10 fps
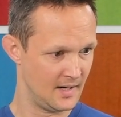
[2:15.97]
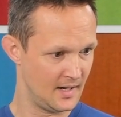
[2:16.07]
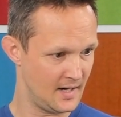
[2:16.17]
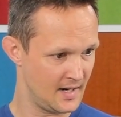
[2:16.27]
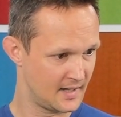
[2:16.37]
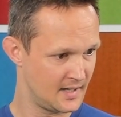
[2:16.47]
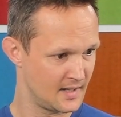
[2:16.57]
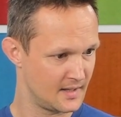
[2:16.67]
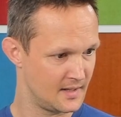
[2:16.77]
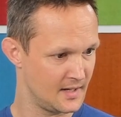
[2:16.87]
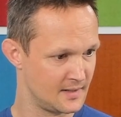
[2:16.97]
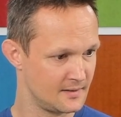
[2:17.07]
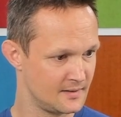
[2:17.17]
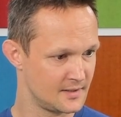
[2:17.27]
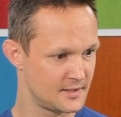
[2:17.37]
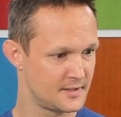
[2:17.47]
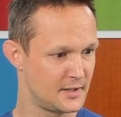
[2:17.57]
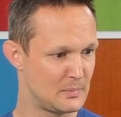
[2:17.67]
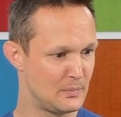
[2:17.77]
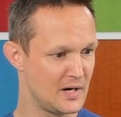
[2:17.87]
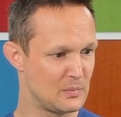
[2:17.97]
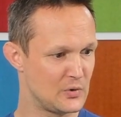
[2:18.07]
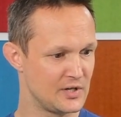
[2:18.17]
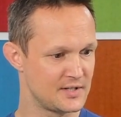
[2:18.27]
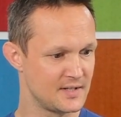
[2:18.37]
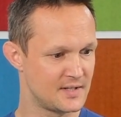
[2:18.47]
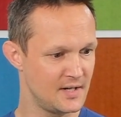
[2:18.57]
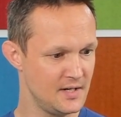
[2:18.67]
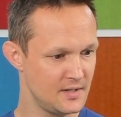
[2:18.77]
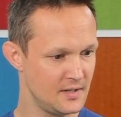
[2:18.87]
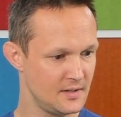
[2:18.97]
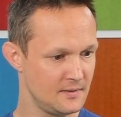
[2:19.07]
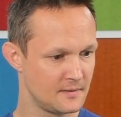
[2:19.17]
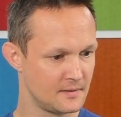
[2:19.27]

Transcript: I can then stop my presentation.